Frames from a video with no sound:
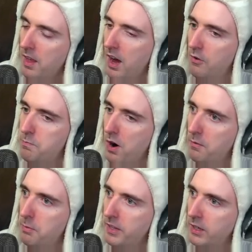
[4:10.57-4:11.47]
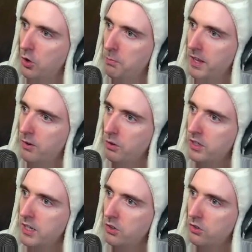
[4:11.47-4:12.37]
I would probably go Blade of
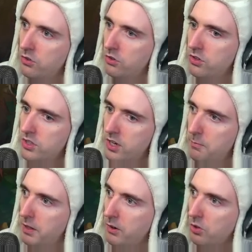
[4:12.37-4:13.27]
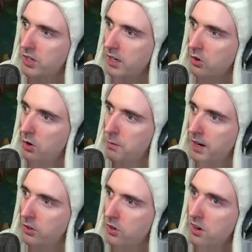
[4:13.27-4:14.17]
Ranking, Gunju instead of Blade of Ranking,
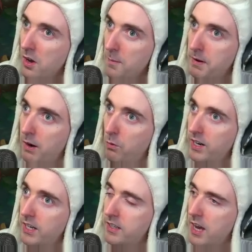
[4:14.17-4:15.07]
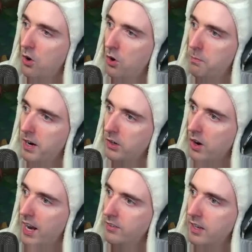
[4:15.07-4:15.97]
Hullbreaker. But I want to get that
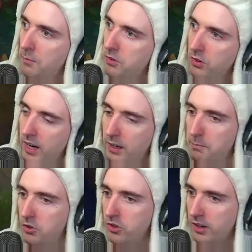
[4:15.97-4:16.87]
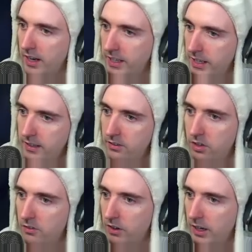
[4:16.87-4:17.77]
Hullbreaker ASAP so that I can make sure that I get it
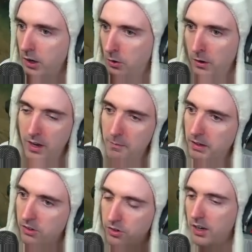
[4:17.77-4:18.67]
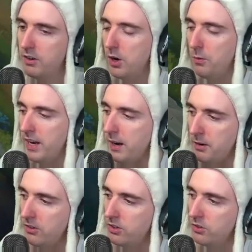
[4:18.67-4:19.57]
into the video. Because you never know when
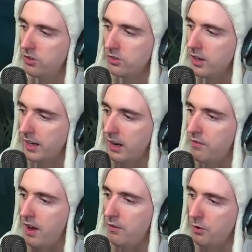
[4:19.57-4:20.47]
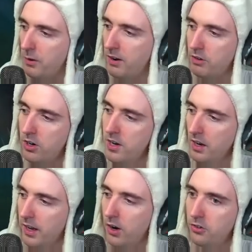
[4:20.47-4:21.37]
enemies will just like FF or whatever.
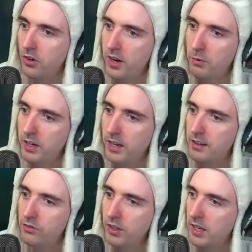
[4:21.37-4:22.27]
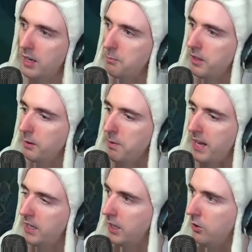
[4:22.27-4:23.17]
And also, I don't want you guys to feel like I'm
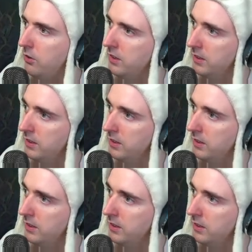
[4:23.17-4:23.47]
clickbaiting you.